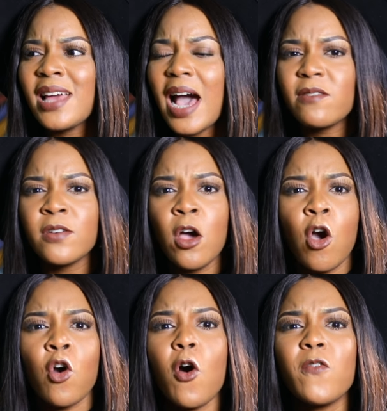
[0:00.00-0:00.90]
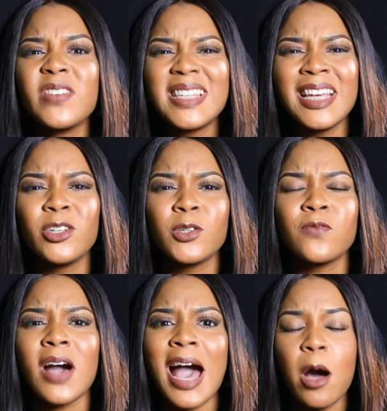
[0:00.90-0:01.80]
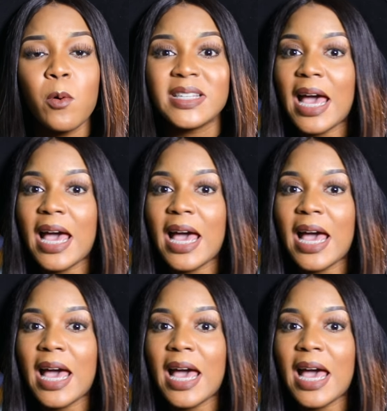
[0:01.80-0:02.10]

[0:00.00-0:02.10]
have conversations for hours.